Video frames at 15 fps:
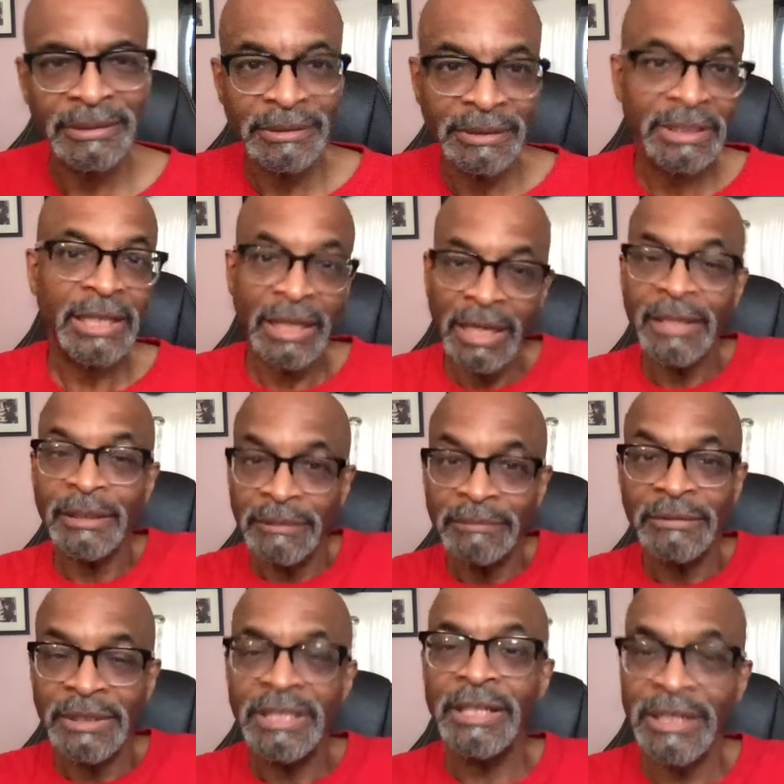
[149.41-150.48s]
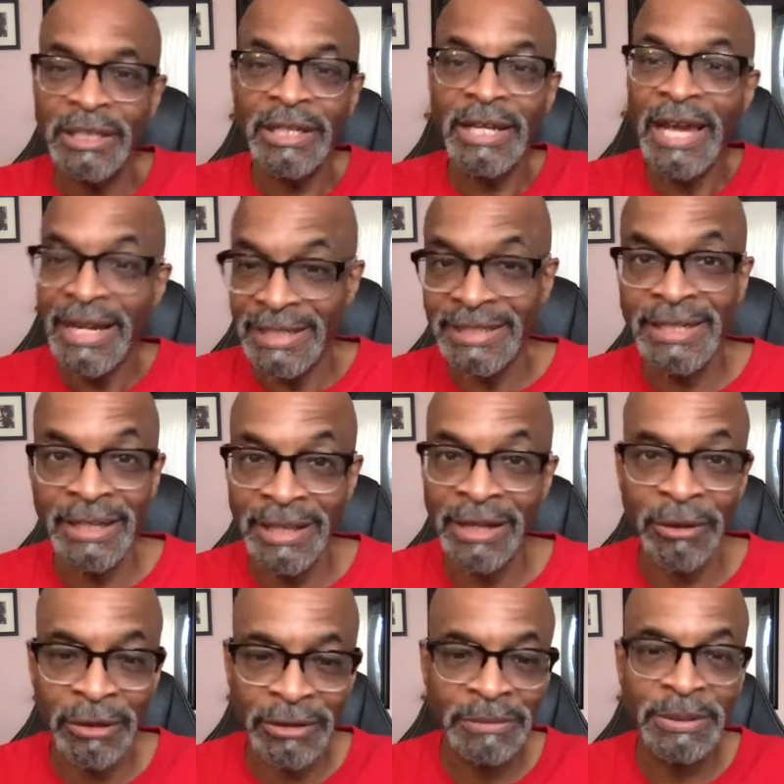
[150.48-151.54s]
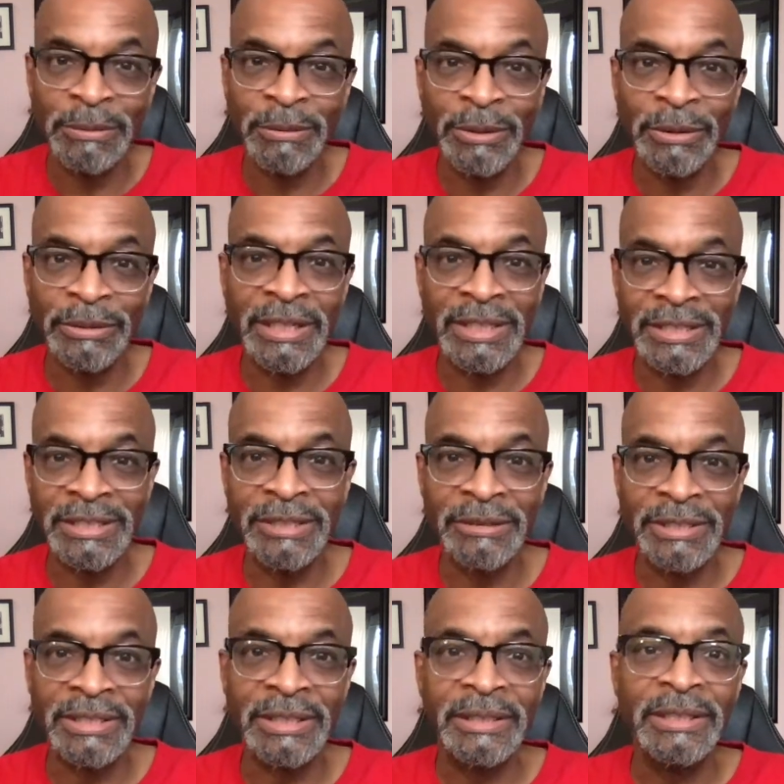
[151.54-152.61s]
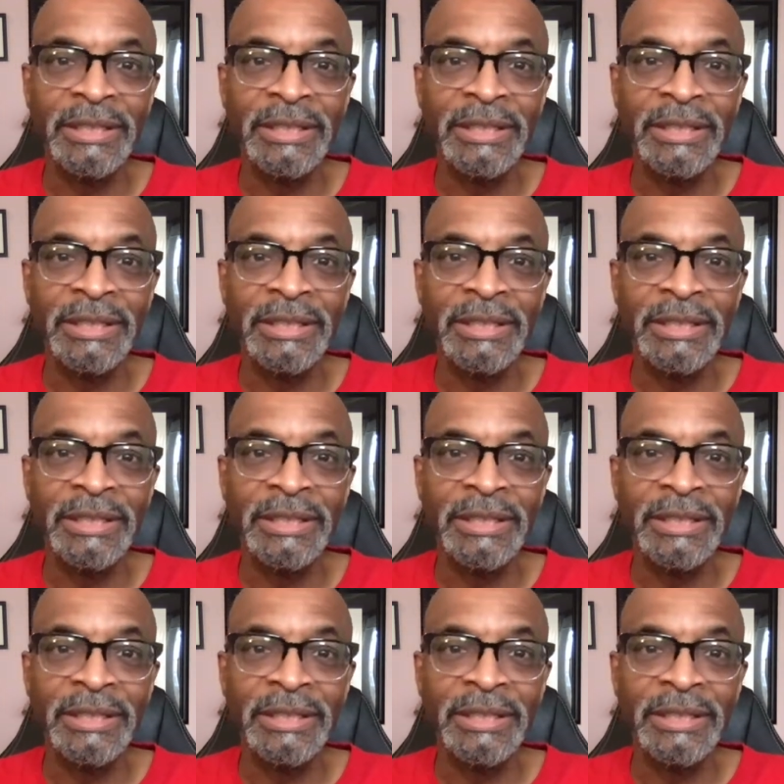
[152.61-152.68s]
And you got to say that, or else people don't take you seriously.